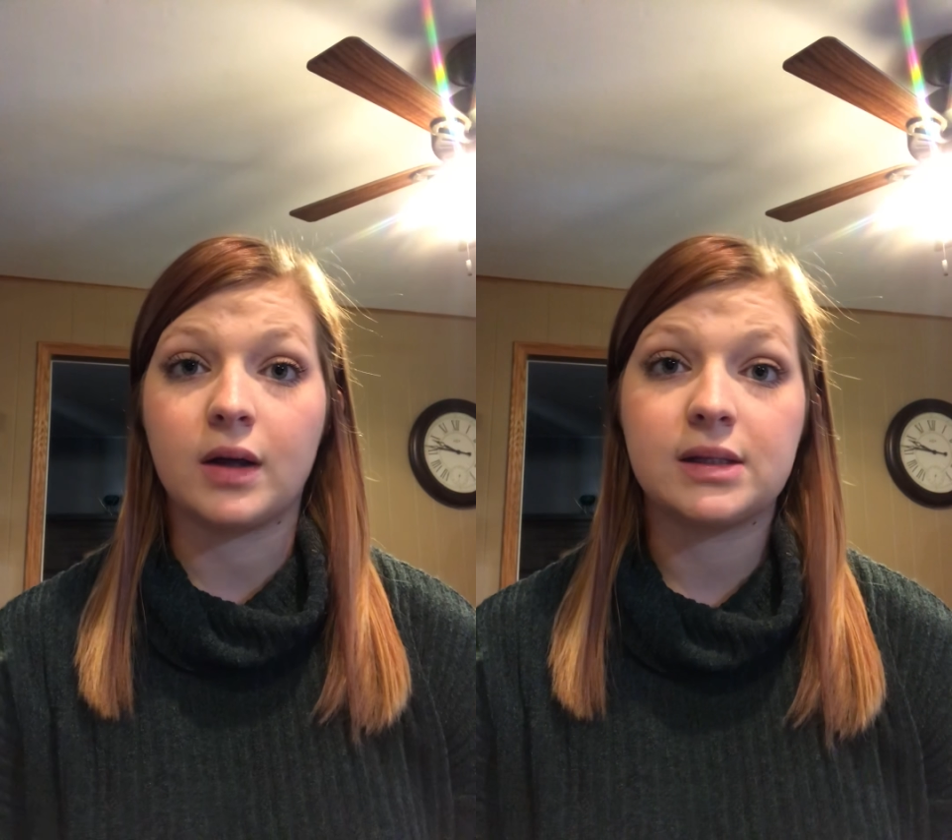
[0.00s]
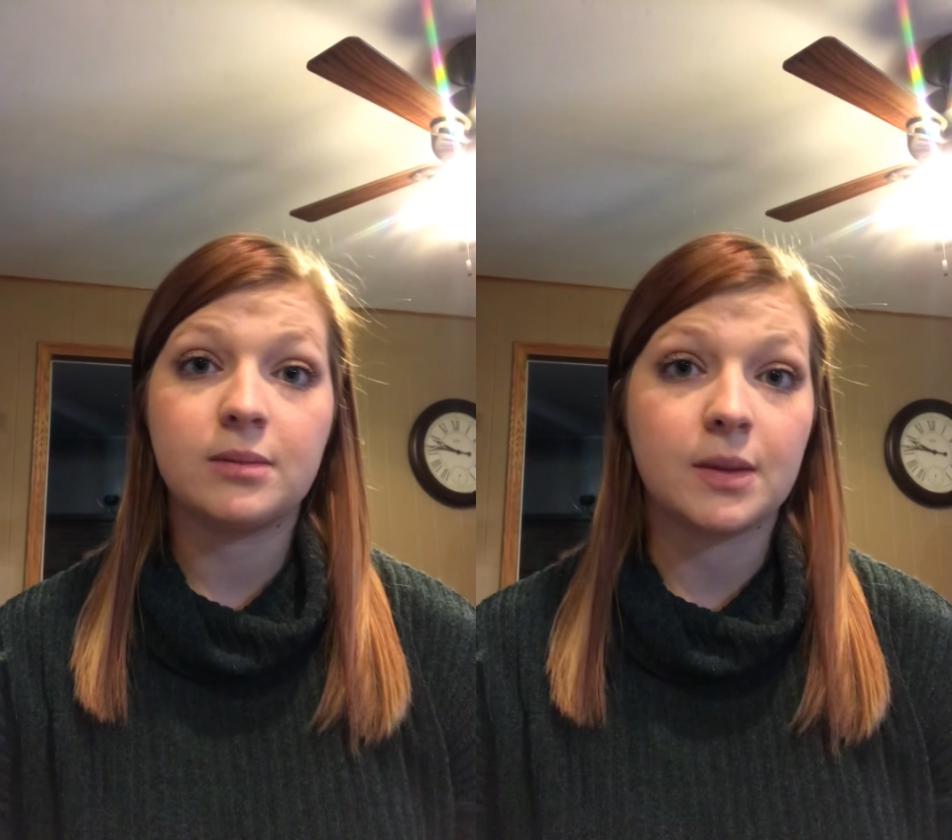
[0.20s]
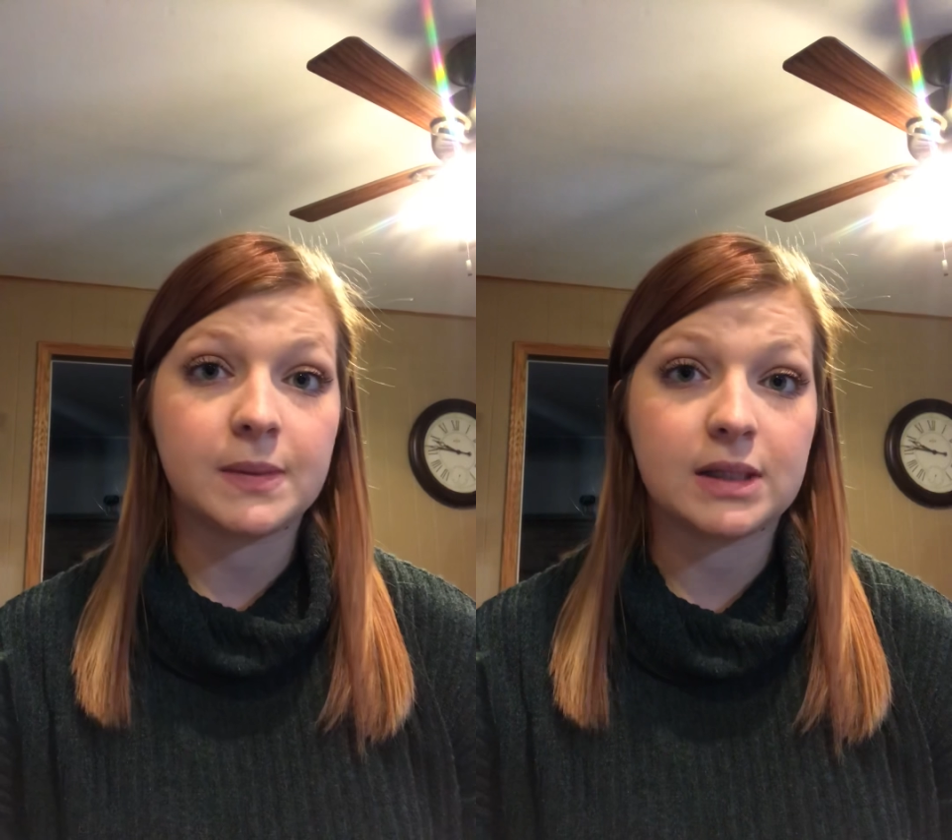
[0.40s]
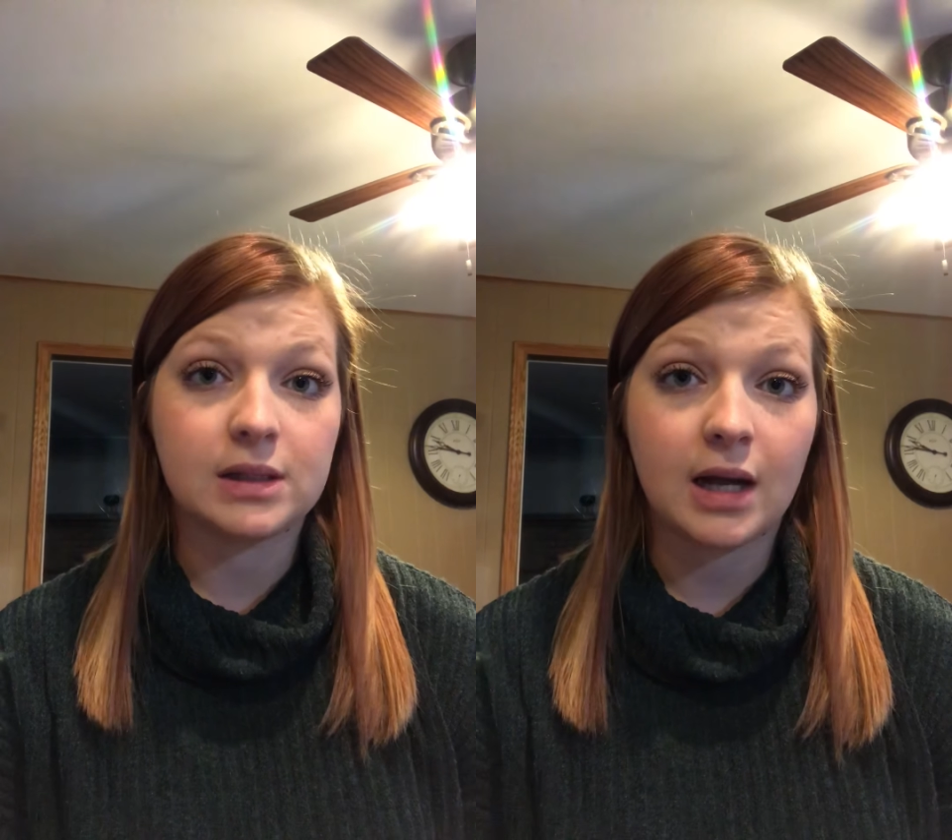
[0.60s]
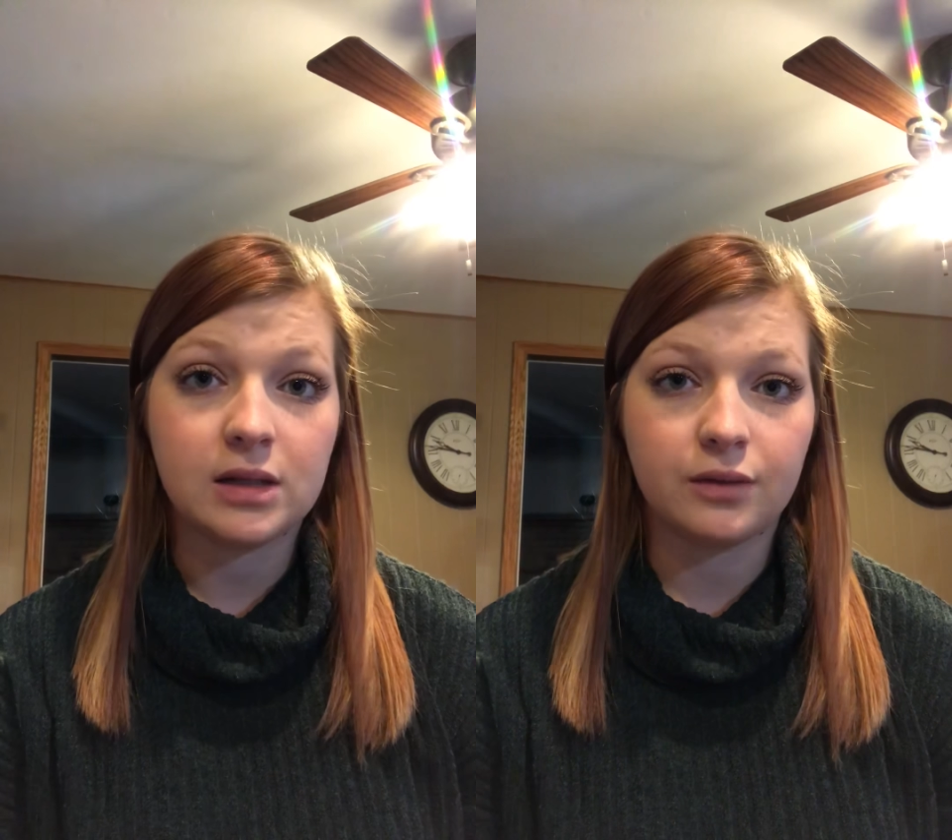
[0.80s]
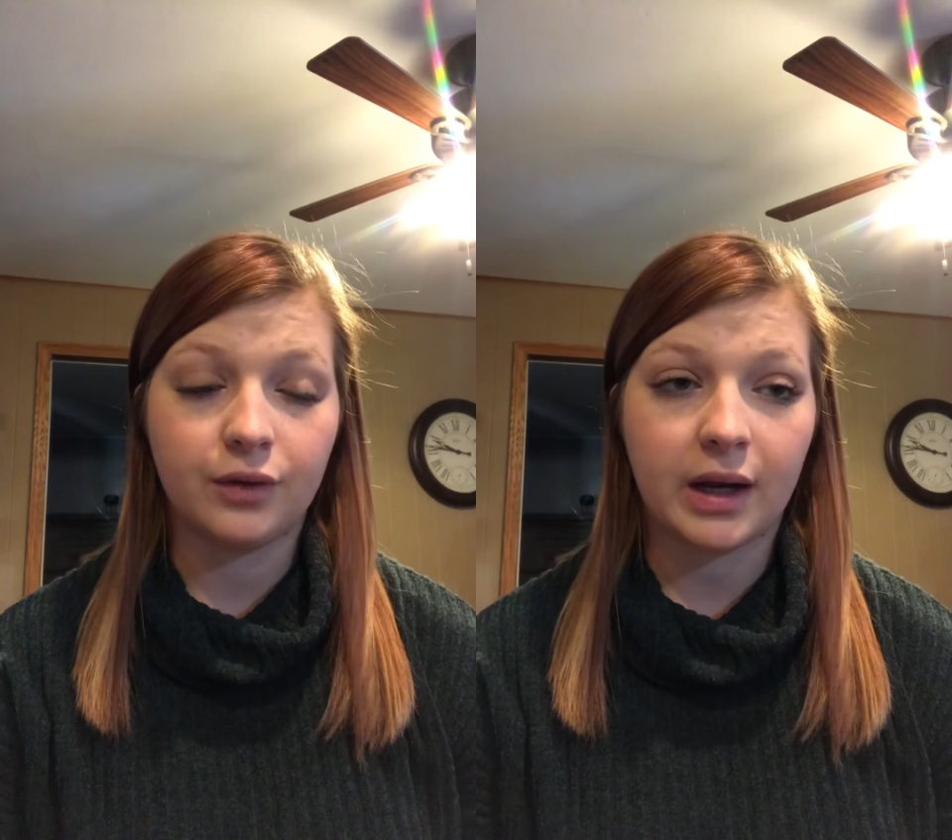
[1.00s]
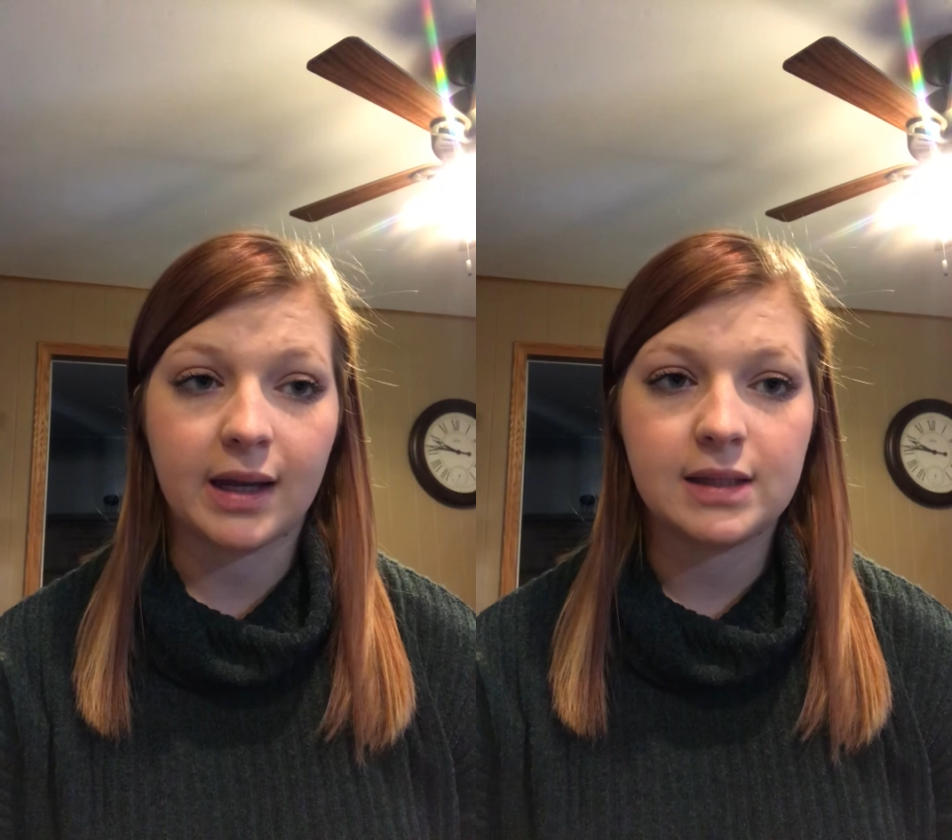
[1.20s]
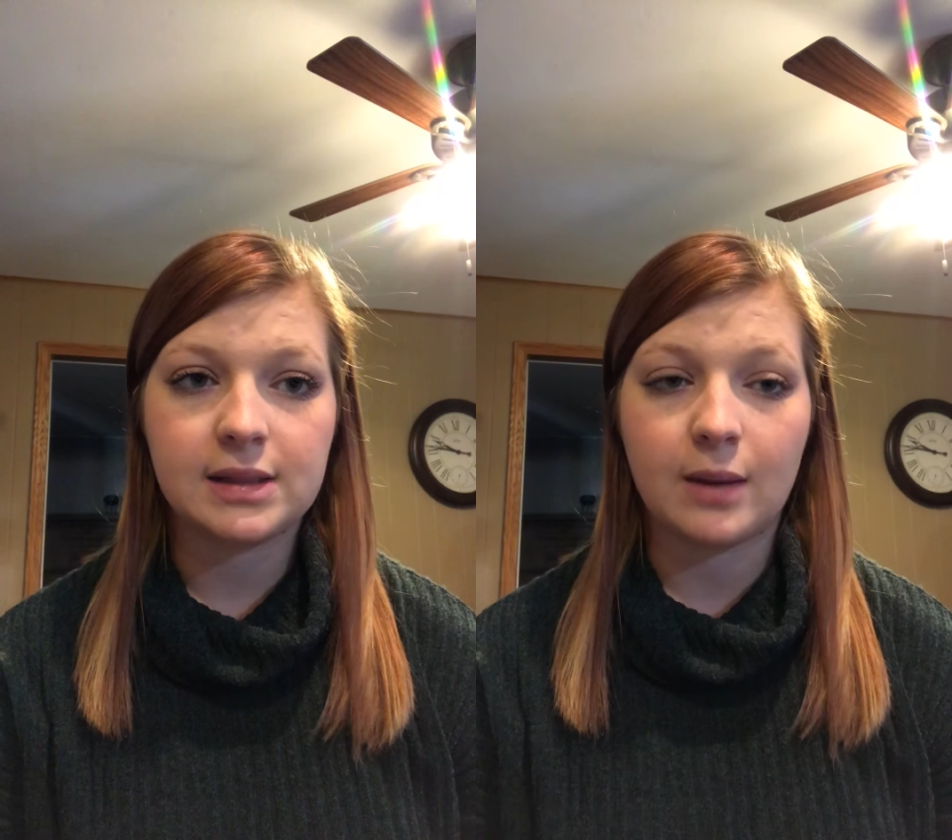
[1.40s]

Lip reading: symptoms and signs of rickets